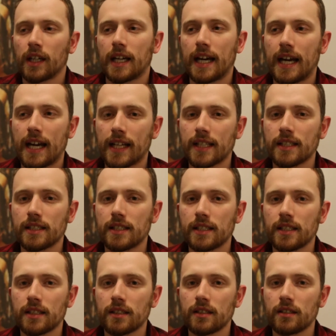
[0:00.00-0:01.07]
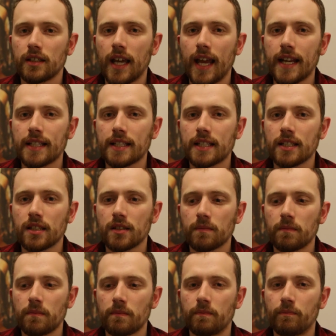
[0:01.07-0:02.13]
And it's
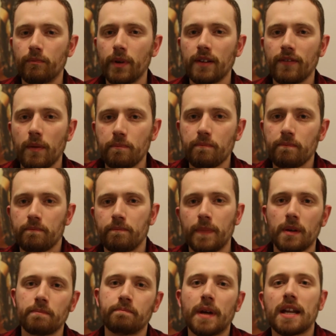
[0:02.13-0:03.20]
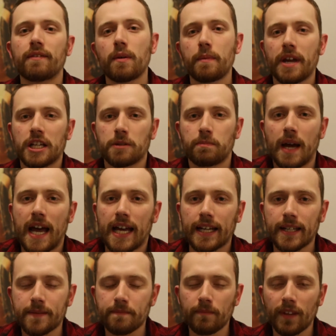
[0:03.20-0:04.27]
a bit of a mixed
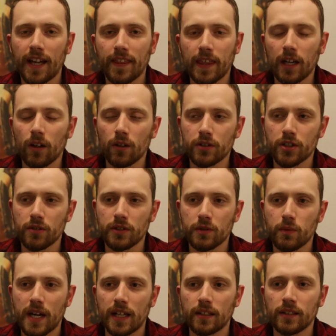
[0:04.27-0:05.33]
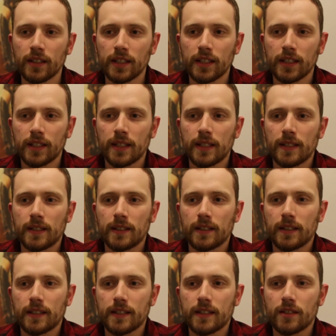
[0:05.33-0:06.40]
bag. I think also as well,
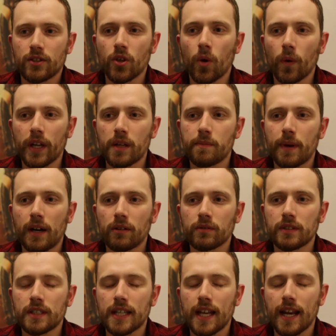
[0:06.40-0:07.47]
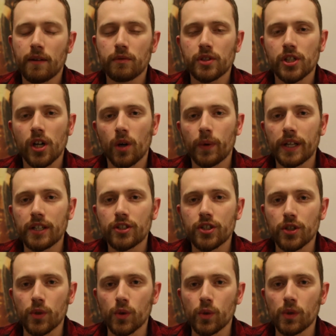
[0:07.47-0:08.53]
talking about that I was going
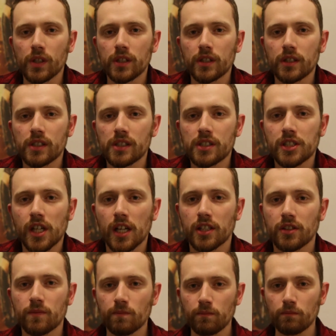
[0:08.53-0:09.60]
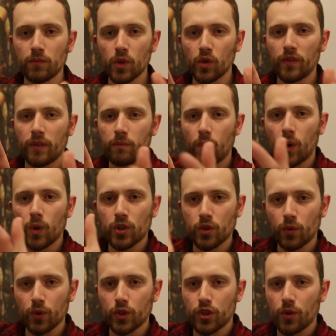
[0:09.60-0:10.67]
to start moving more
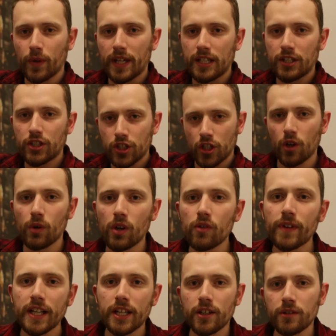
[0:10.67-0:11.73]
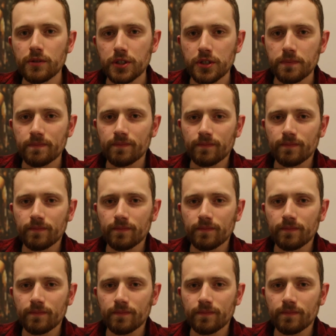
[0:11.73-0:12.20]
towards doing solo videos